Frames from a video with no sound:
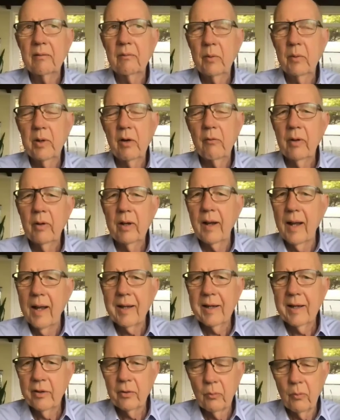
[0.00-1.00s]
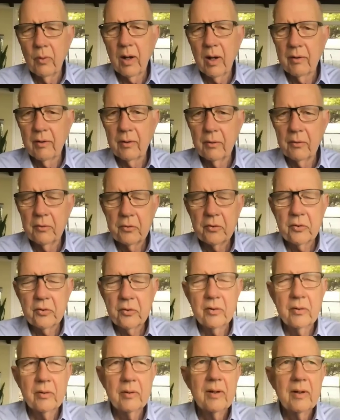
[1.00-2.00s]
we don't really like either one of those.
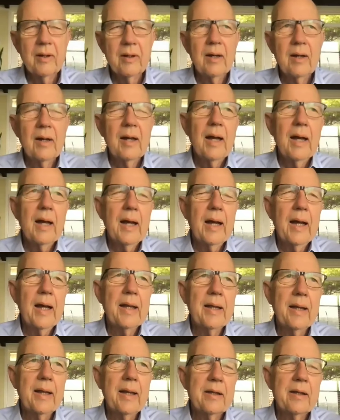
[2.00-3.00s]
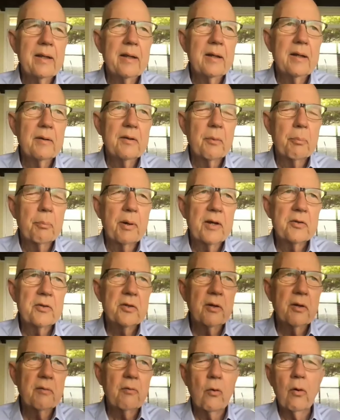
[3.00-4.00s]
And then the, the
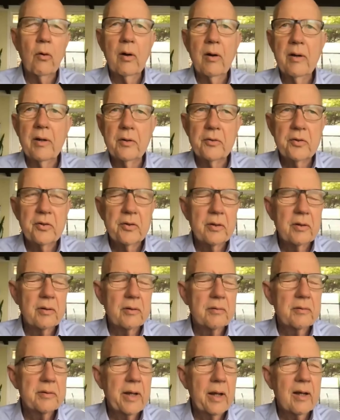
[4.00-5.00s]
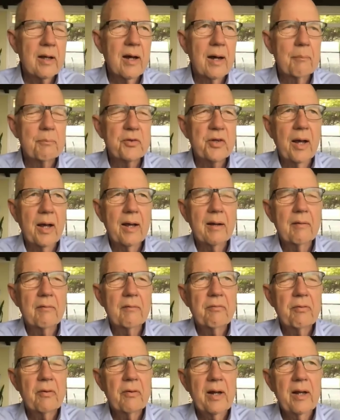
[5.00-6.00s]
president of Orange, the telecom giant
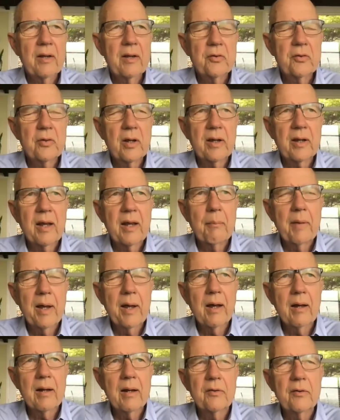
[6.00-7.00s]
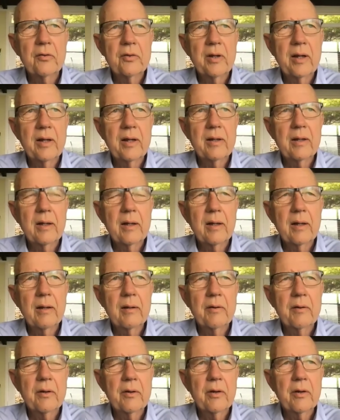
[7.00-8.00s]
of France, uh, came out and said, uh,
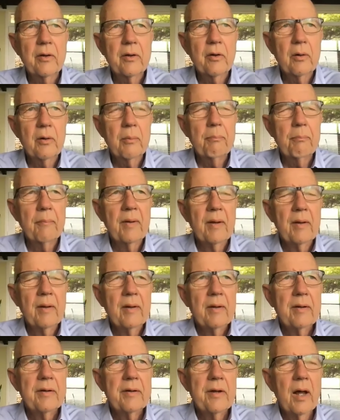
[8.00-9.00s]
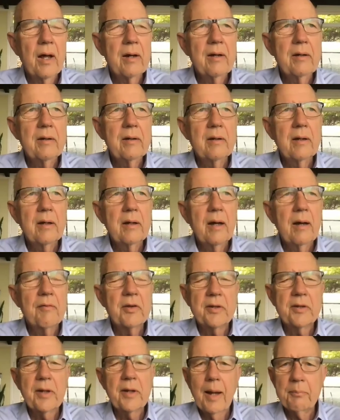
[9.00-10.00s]
the Europe, none of
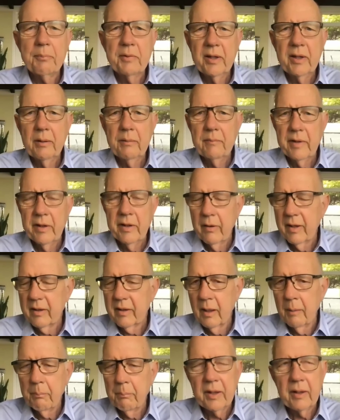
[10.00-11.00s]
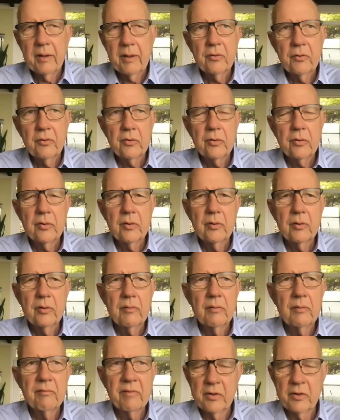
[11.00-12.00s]
the top 10 internet companies,
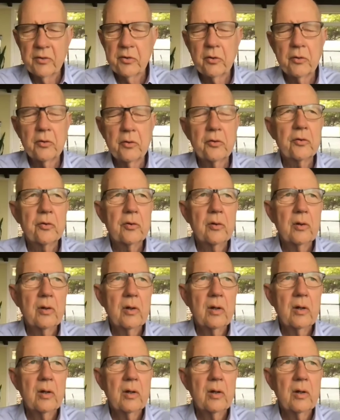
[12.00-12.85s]
ventures,